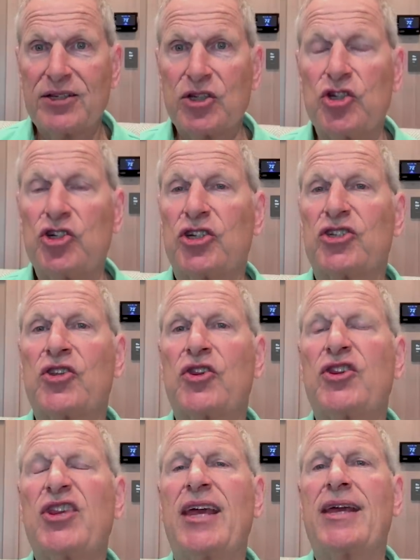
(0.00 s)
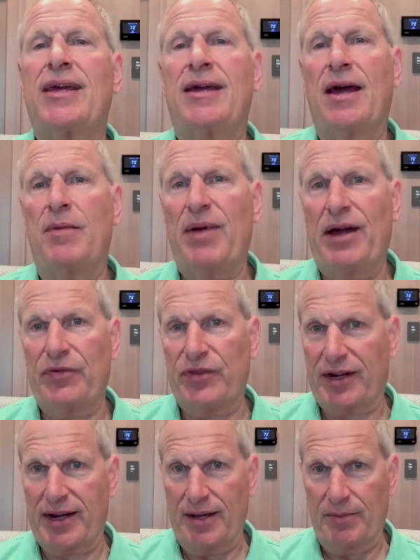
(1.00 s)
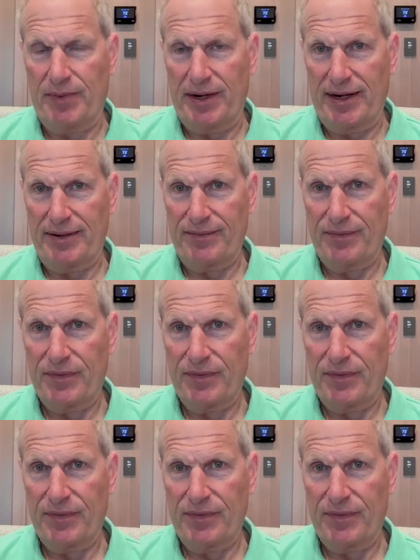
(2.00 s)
to just think about the company,